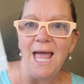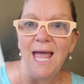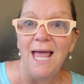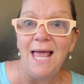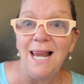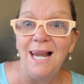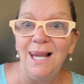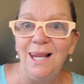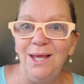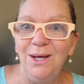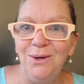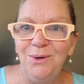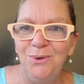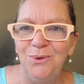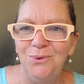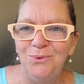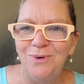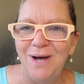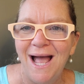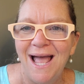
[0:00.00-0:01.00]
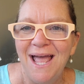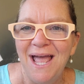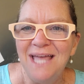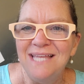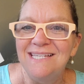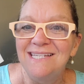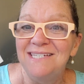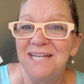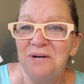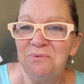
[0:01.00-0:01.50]
Hello!
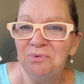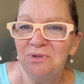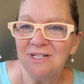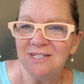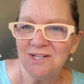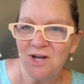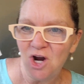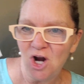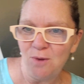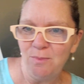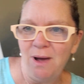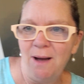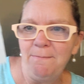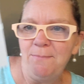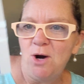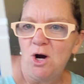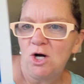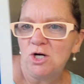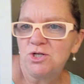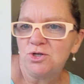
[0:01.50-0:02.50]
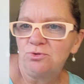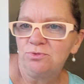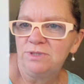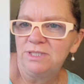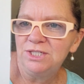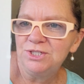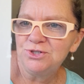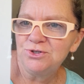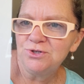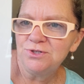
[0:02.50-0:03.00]
Today we're going to talk about partial
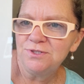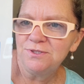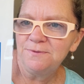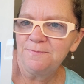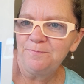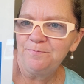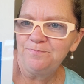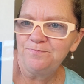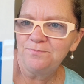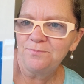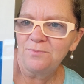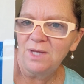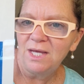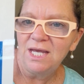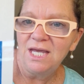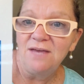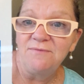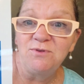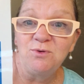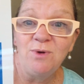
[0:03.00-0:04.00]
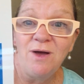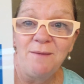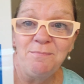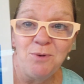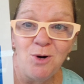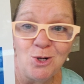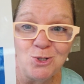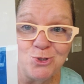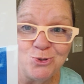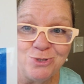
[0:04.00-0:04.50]
dentures. If you have
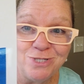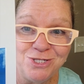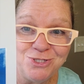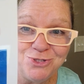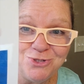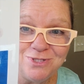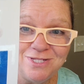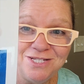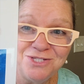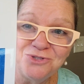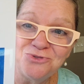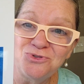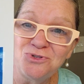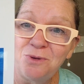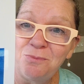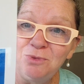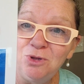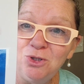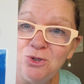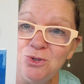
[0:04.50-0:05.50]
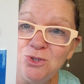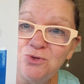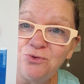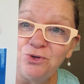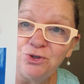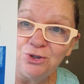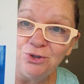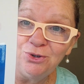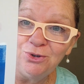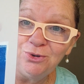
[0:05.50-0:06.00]
partial dentures, these are some clues for
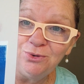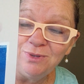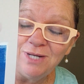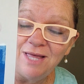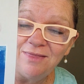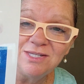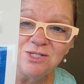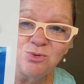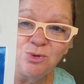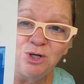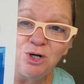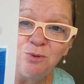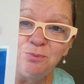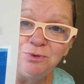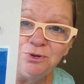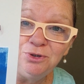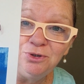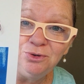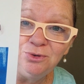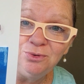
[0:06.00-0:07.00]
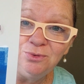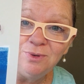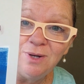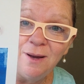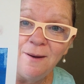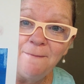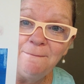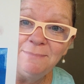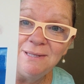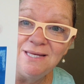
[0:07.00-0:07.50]
you, and this will help you
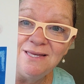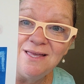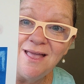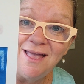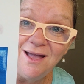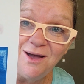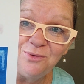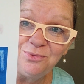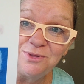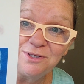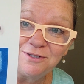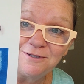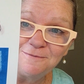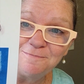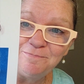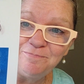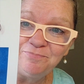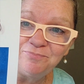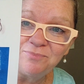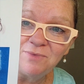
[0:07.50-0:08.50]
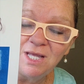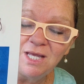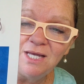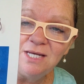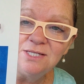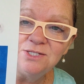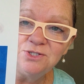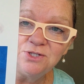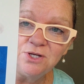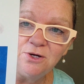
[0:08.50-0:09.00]
be healthier.
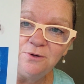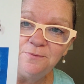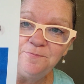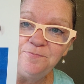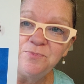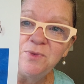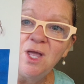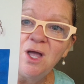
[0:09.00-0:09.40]
So,